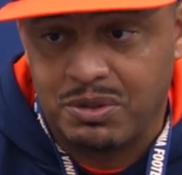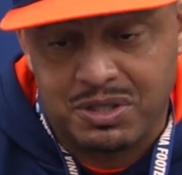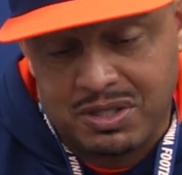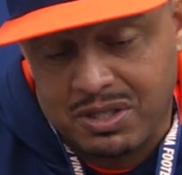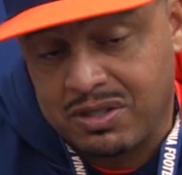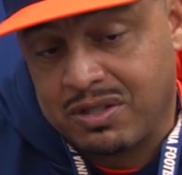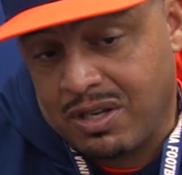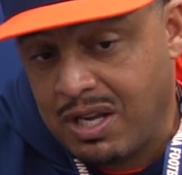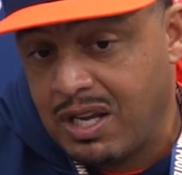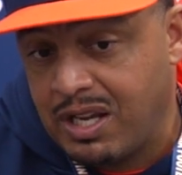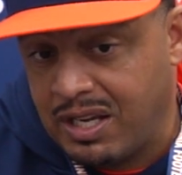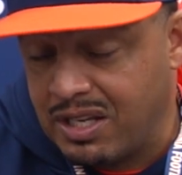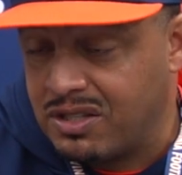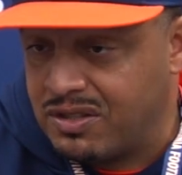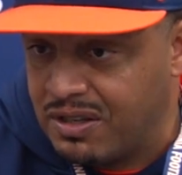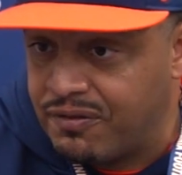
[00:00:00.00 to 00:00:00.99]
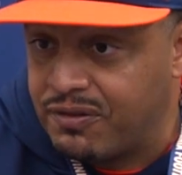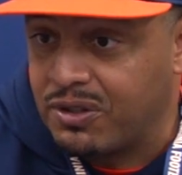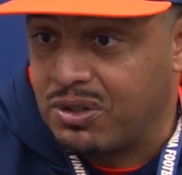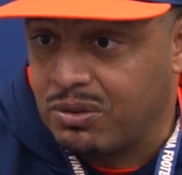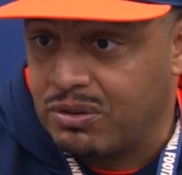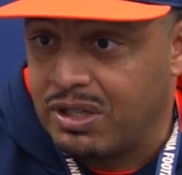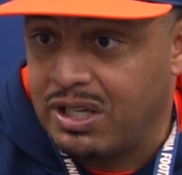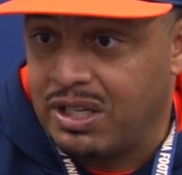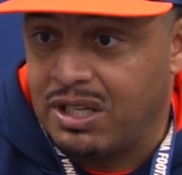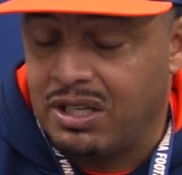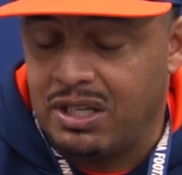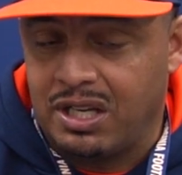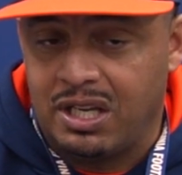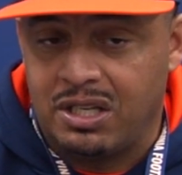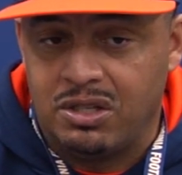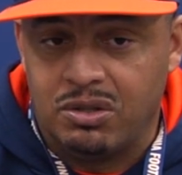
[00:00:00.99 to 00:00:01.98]
It's difficult.
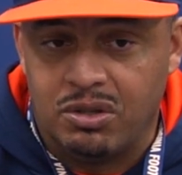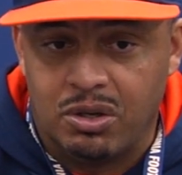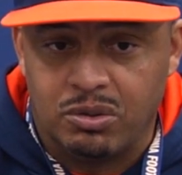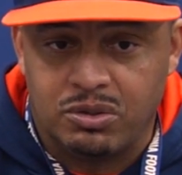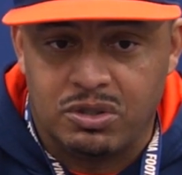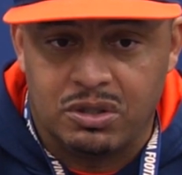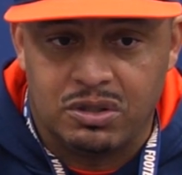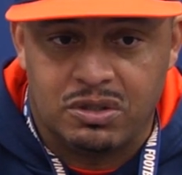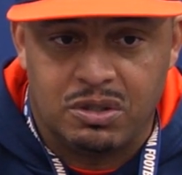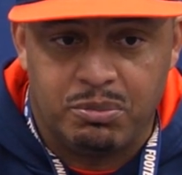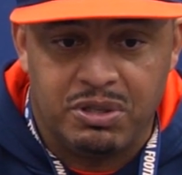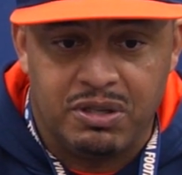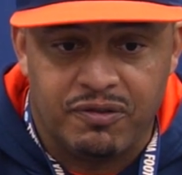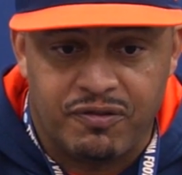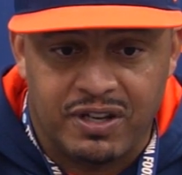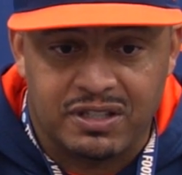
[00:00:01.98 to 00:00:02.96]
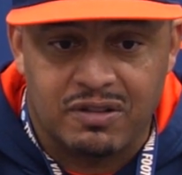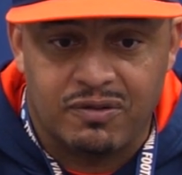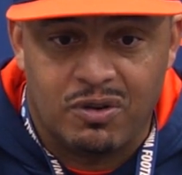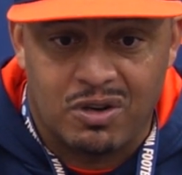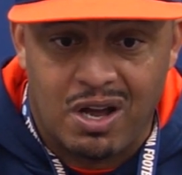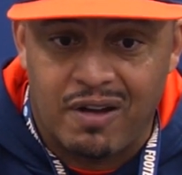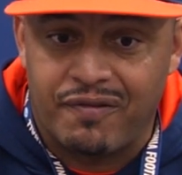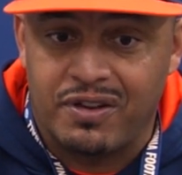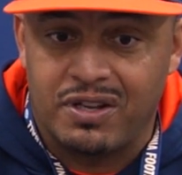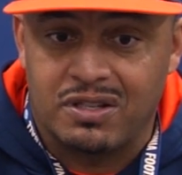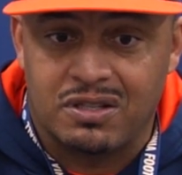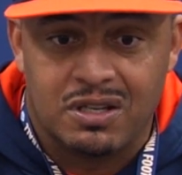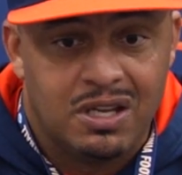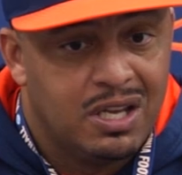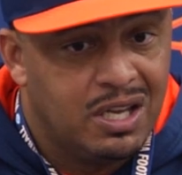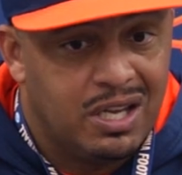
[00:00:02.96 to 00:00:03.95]
And to be effective on
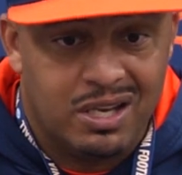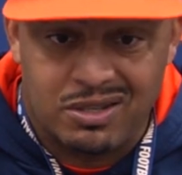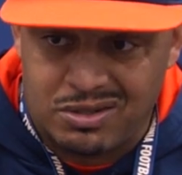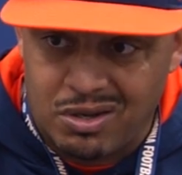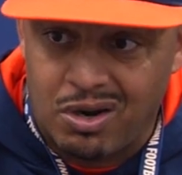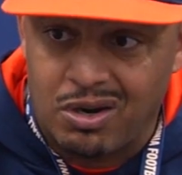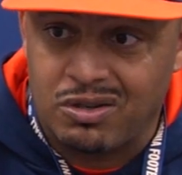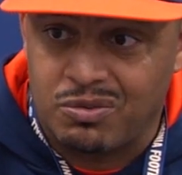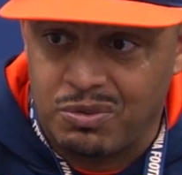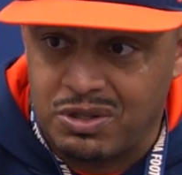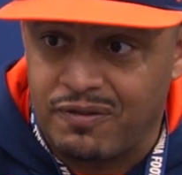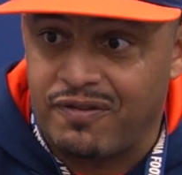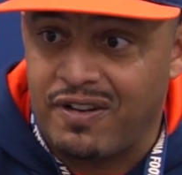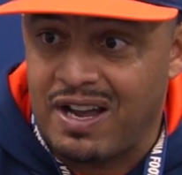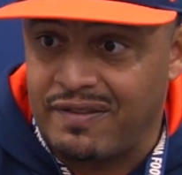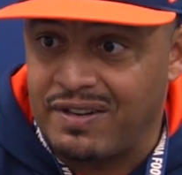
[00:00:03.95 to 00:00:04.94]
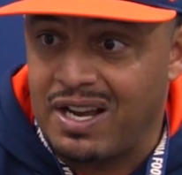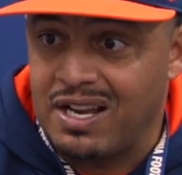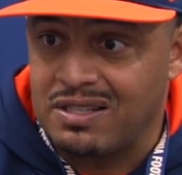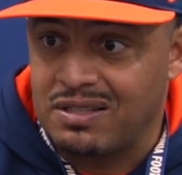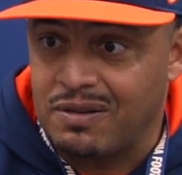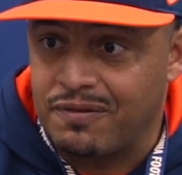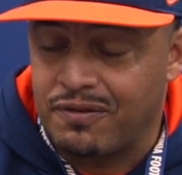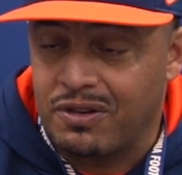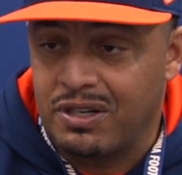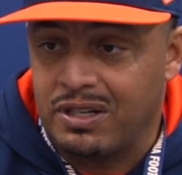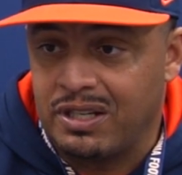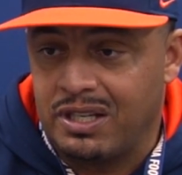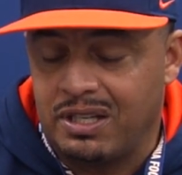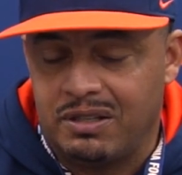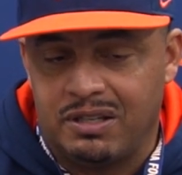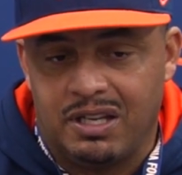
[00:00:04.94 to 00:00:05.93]
offense, it starts with the 5 guys up front.
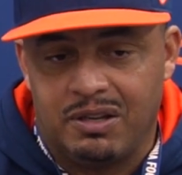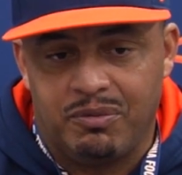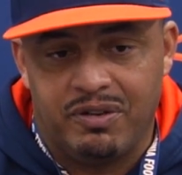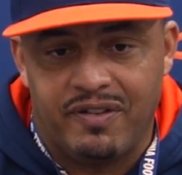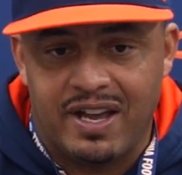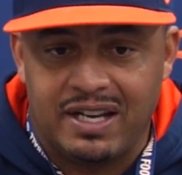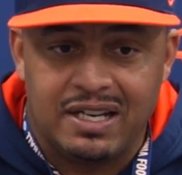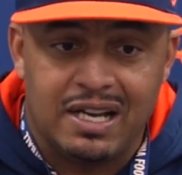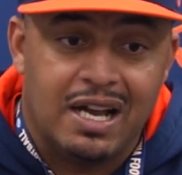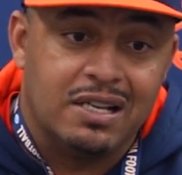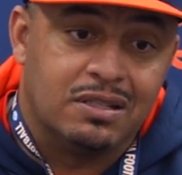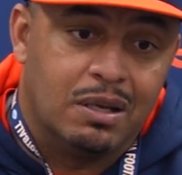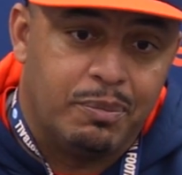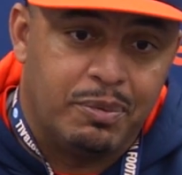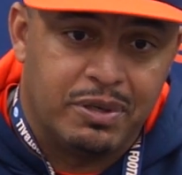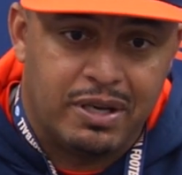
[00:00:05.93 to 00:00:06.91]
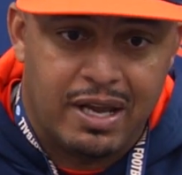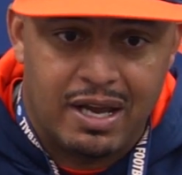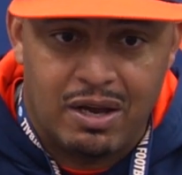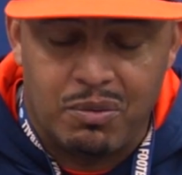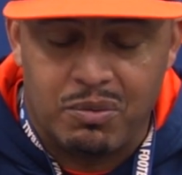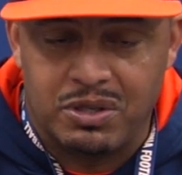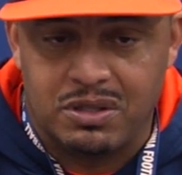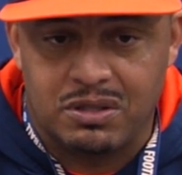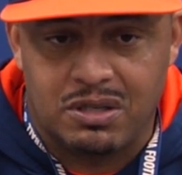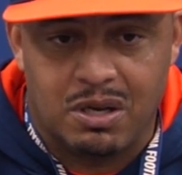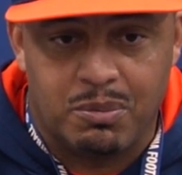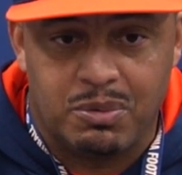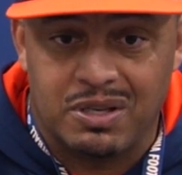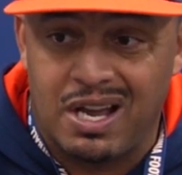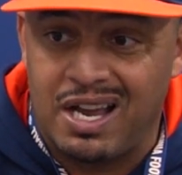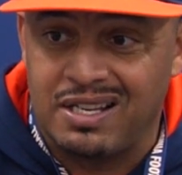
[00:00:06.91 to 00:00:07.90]
And we've had guys up and down with a
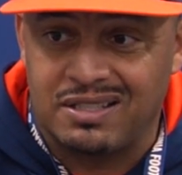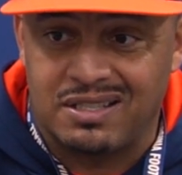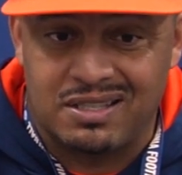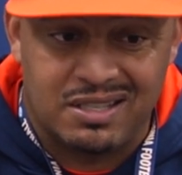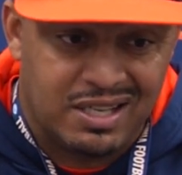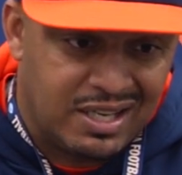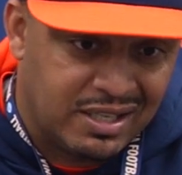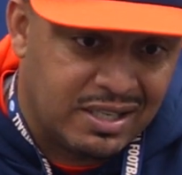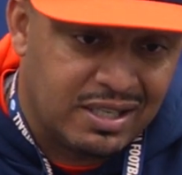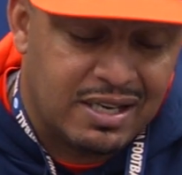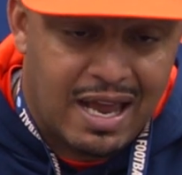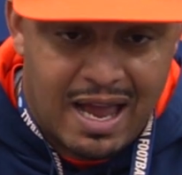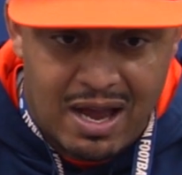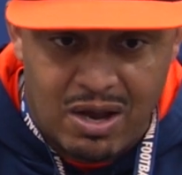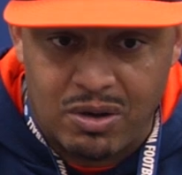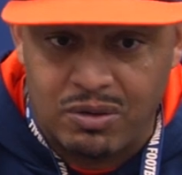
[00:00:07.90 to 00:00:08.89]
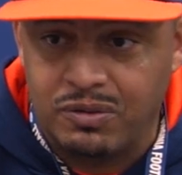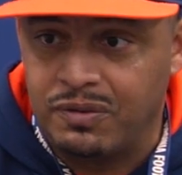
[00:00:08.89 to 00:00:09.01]
couple of guys sick and out.